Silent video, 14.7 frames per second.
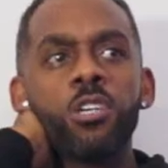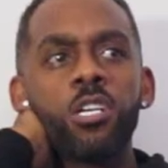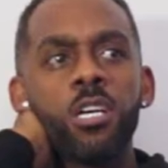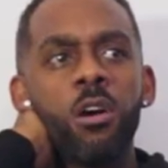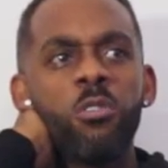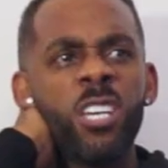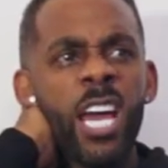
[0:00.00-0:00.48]
I was
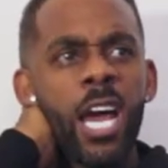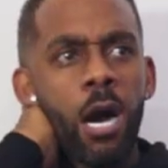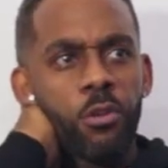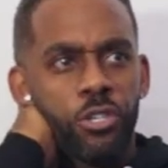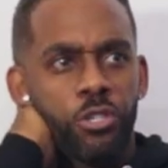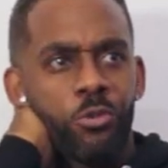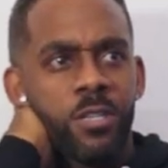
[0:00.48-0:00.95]
going to go, yeah,
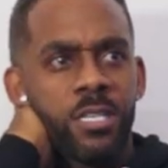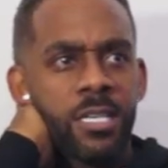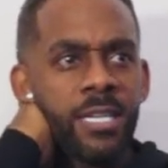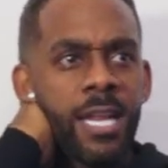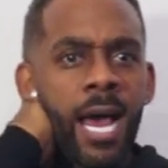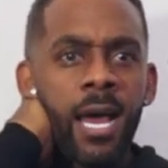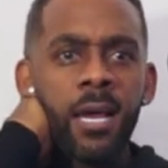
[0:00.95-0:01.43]
I'm going to do this
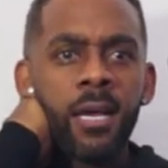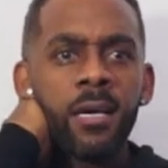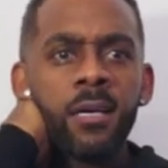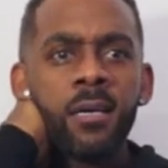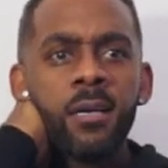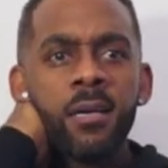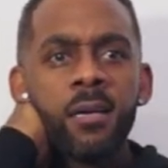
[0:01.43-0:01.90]
and that.
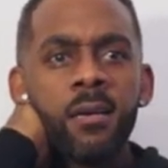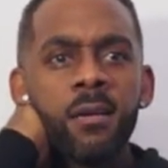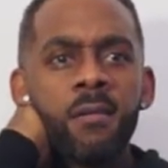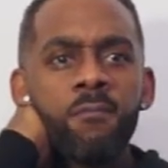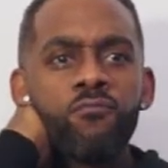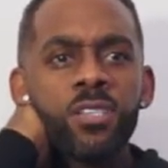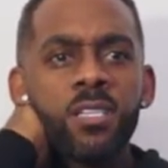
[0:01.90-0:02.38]

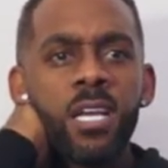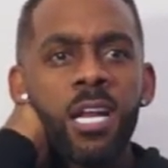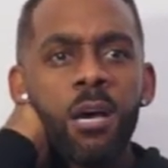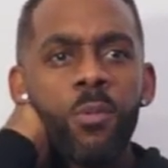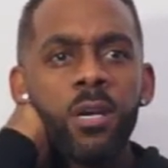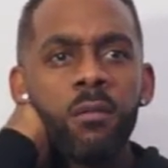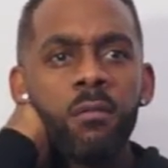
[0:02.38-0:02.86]
So then
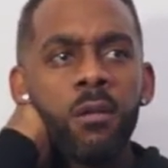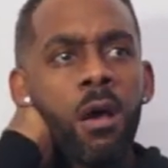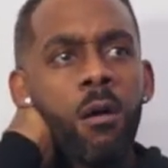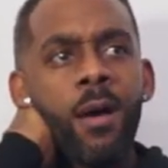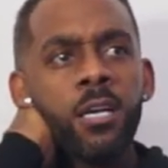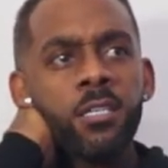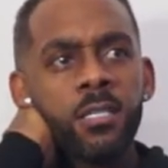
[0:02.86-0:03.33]
I went,
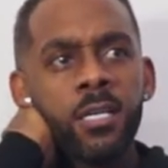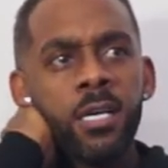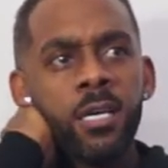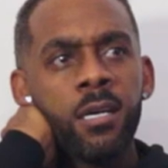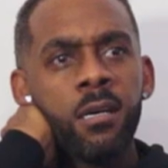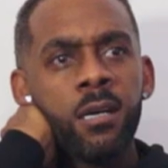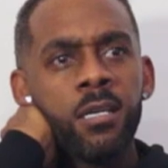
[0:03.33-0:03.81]
no,
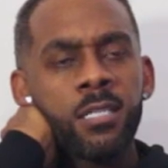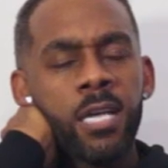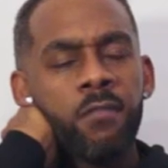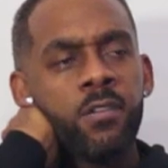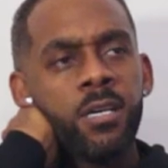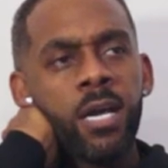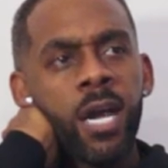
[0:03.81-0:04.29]
actually, it's
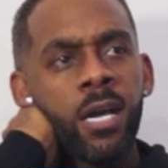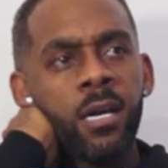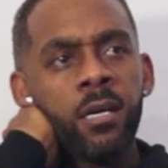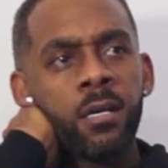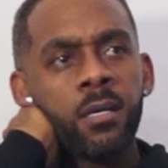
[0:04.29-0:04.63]
every day.